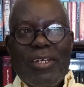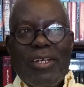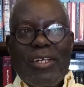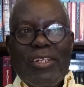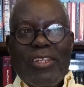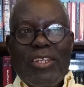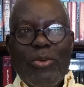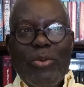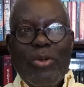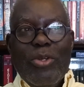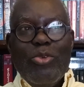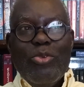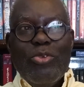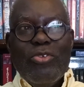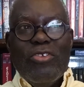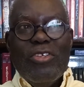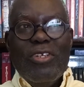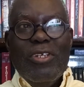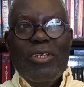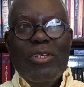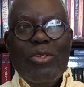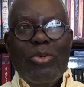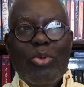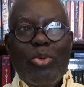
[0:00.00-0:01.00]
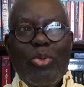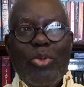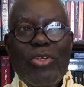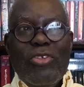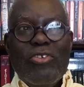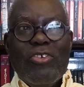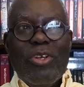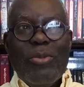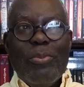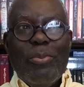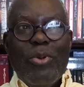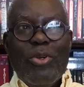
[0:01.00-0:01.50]
They want to see who
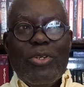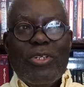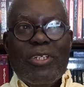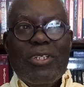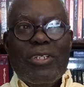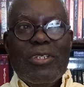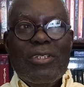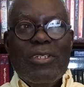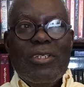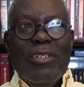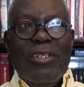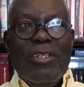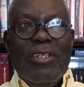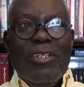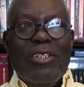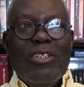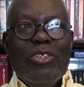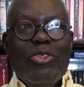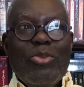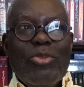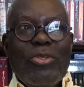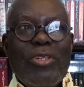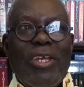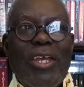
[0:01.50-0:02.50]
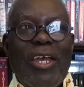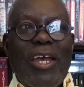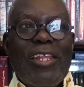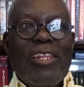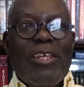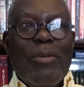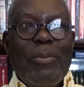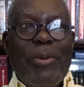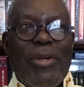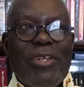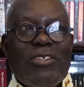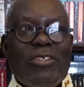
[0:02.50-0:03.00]
is reporting to the other
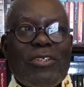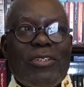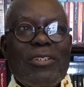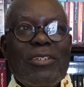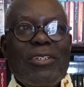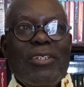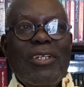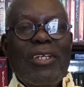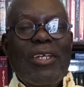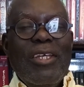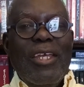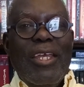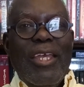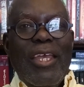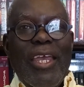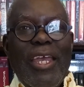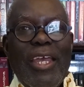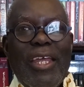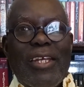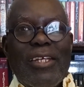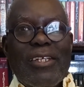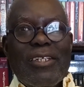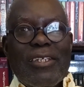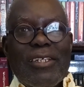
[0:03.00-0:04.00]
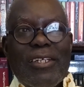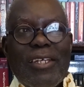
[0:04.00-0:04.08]
person and